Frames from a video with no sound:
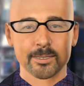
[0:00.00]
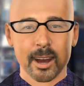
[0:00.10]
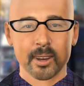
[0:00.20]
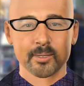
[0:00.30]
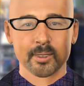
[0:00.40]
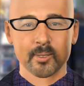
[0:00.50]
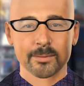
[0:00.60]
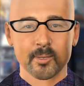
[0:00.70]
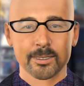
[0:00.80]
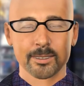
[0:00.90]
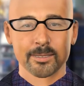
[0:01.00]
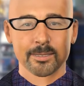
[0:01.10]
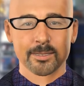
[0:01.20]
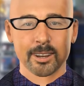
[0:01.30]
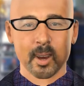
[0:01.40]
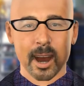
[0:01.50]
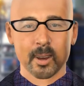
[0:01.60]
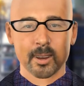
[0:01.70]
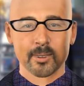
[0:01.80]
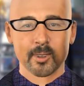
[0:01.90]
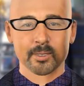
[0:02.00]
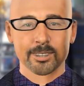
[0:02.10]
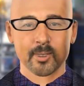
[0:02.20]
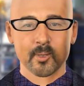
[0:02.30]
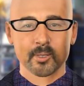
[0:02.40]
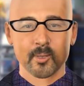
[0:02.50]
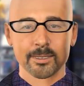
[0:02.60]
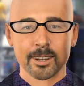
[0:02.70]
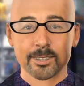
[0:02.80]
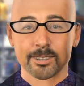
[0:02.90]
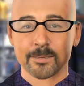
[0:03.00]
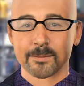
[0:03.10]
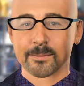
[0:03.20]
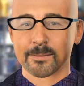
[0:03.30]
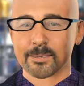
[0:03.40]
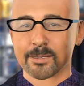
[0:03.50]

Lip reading: in partnership with global fiat on-ramp solution Banxa.